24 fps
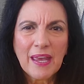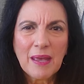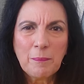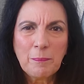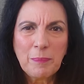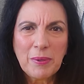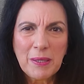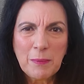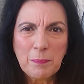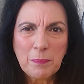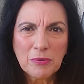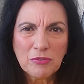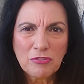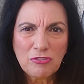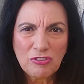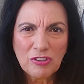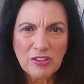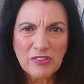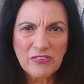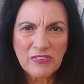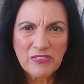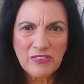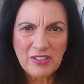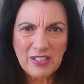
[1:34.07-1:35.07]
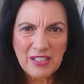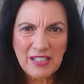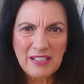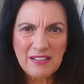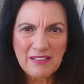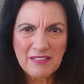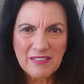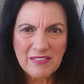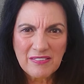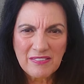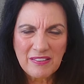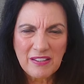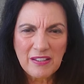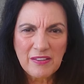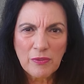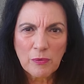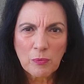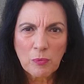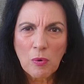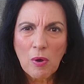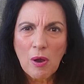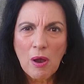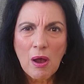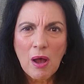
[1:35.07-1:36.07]
and people just need to see the
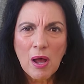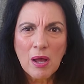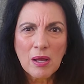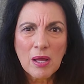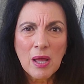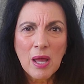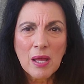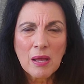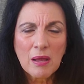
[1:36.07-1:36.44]
raw